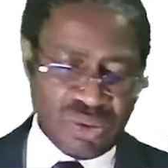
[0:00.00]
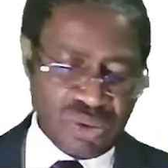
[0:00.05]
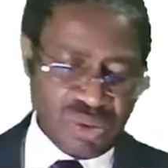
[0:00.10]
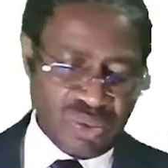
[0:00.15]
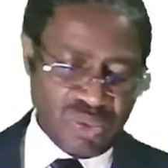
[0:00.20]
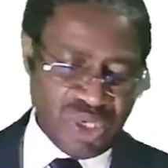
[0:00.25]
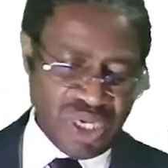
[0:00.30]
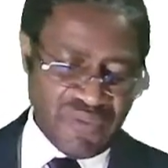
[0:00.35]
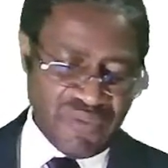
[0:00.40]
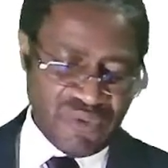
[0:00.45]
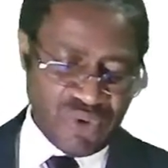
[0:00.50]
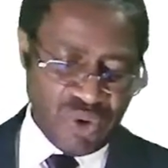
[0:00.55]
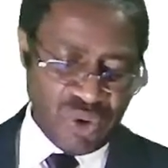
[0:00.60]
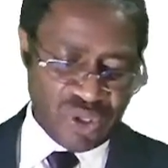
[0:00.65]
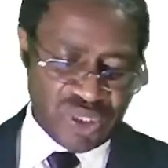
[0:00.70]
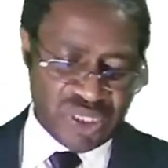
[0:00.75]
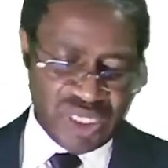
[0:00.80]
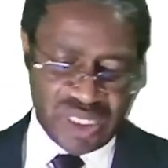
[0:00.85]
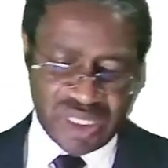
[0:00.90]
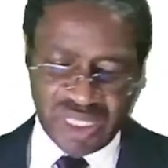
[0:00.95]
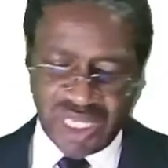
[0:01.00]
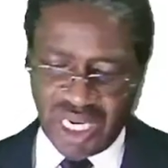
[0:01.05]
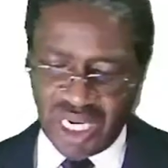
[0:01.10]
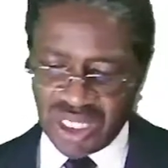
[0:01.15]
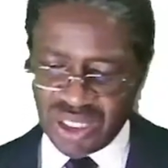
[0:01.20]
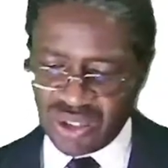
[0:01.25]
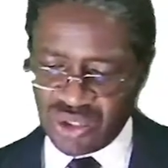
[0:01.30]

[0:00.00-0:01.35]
We have got it as